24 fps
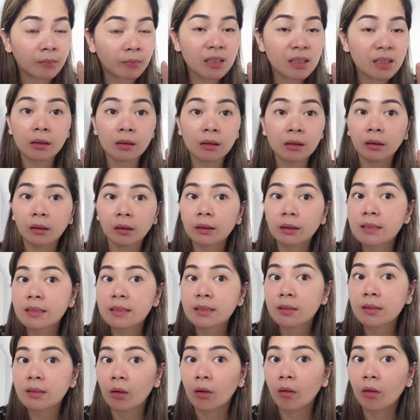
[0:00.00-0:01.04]
result.
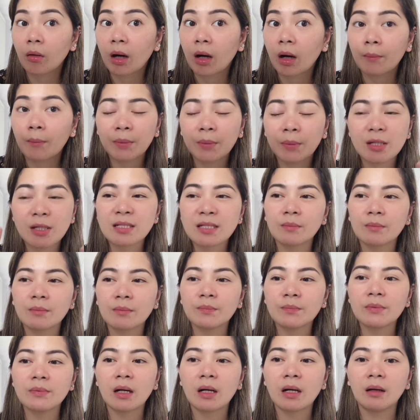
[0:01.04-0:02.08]
So because
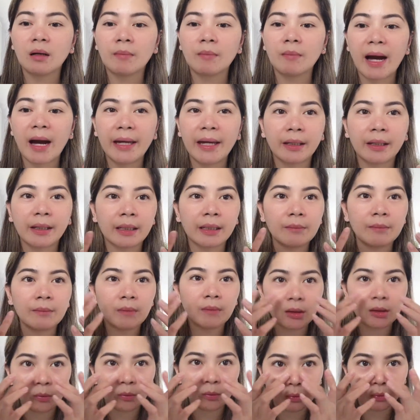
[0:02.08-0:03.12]
some eye
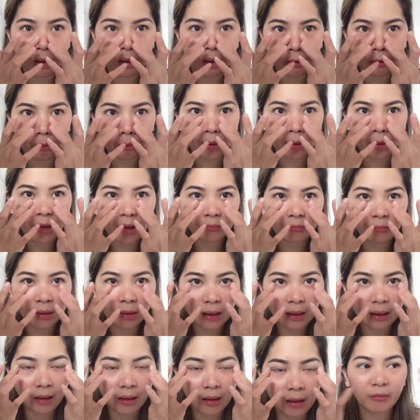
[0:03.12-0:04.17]
cream, they do have
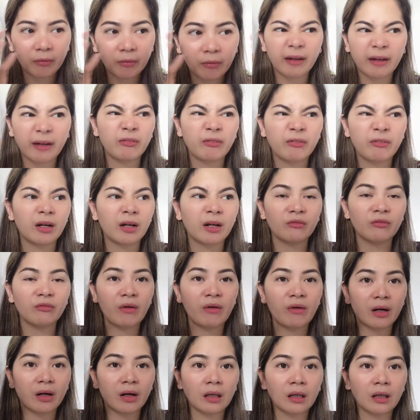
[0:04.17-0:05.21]
that like very,
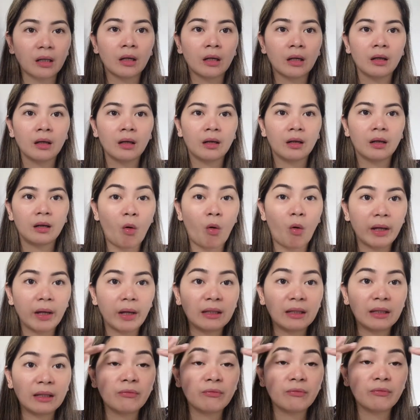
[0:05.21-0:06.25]
very
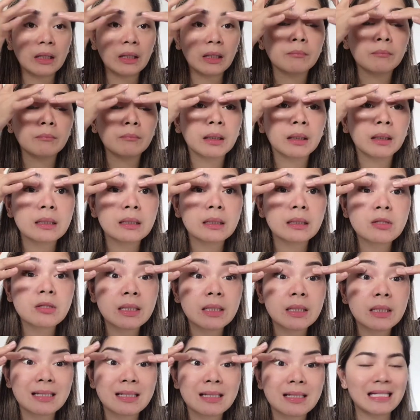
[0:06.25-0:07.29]
oily feel, but this
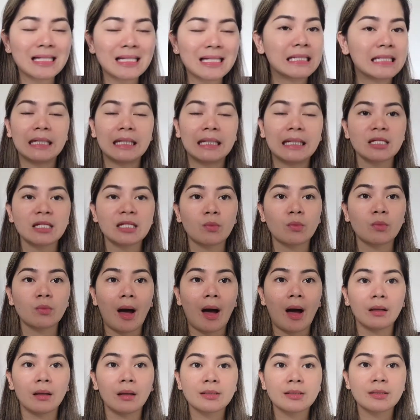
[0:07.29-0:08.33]
one is not sticky as
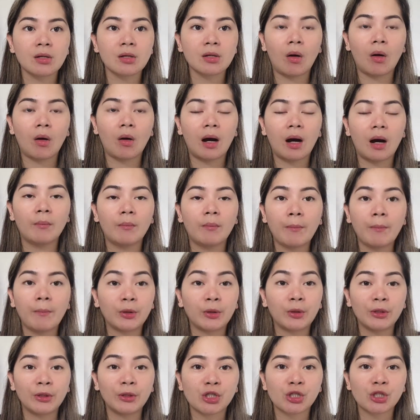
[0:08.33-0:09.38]
well, so I'm
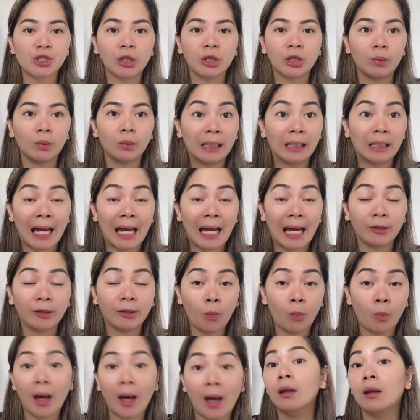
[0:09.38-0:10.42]
pretty sure it will
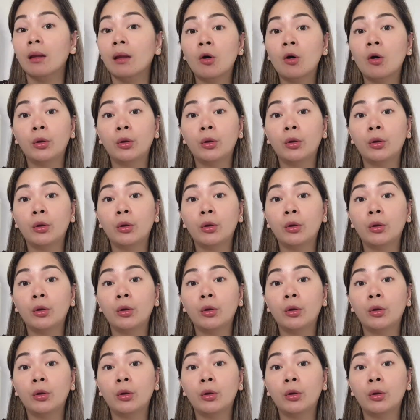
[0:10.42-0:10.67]
glide well